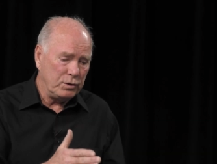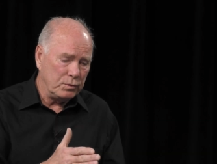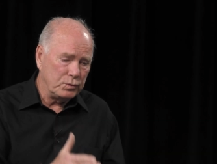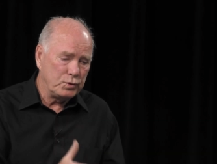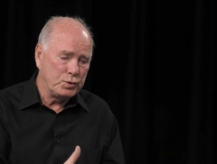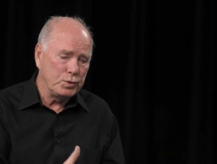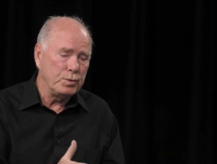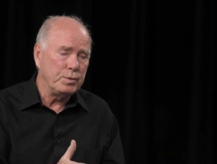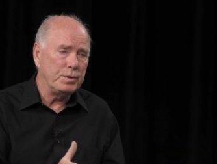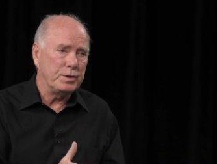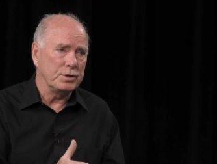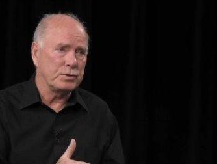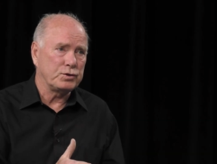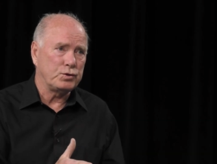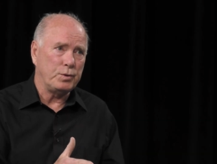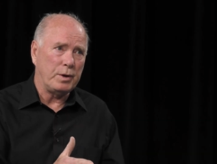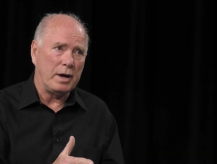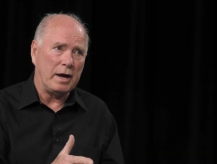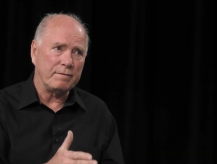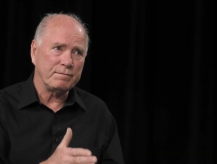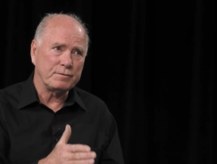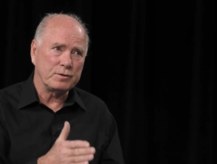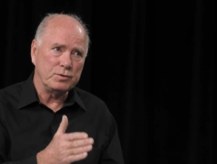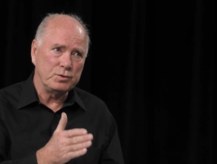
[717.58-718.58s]
you do this, you
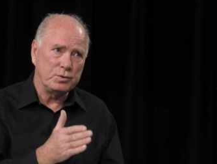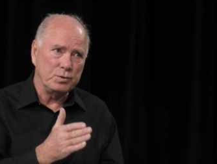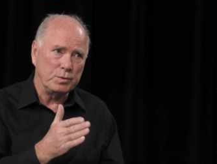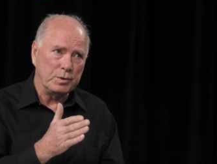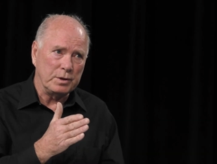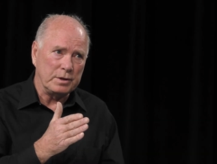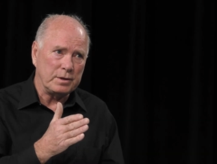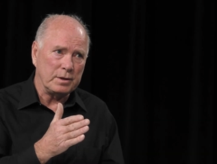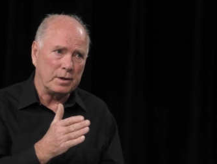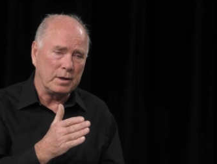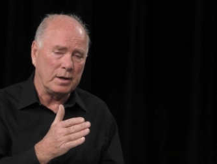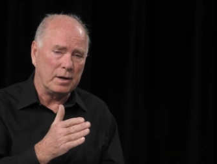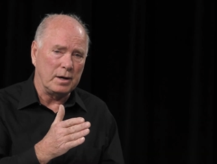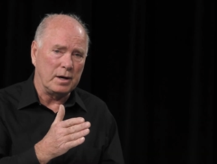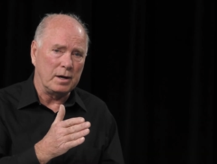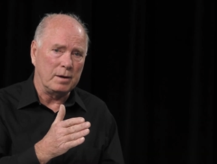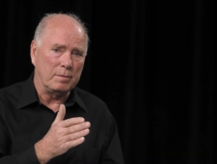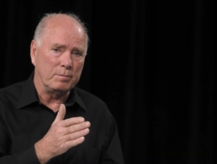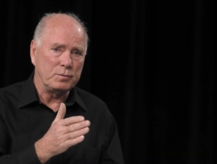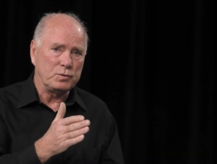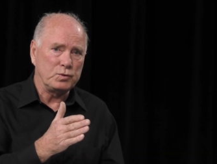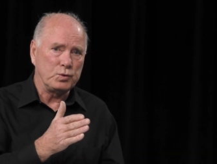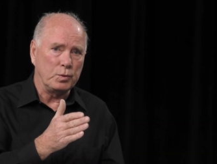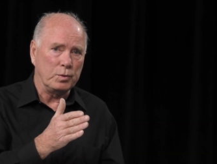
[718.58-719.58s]
have to do it
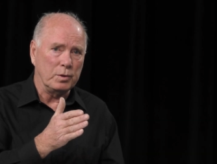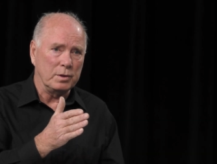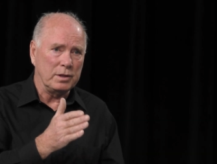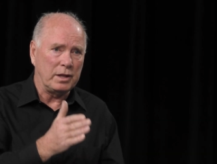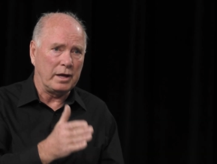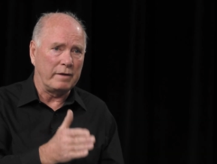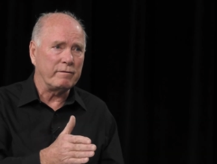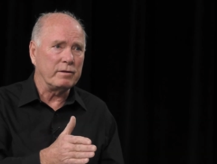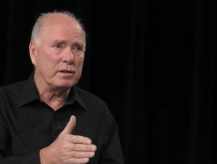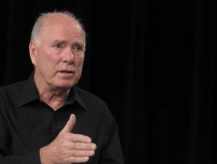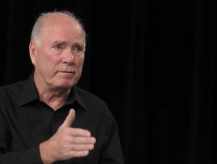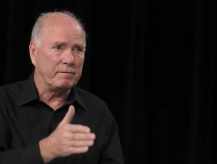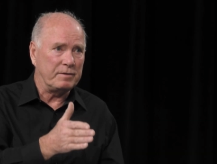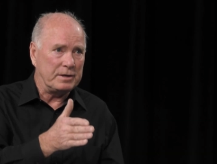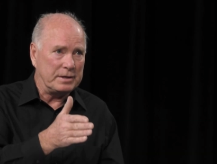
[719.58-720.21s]
um, to a level of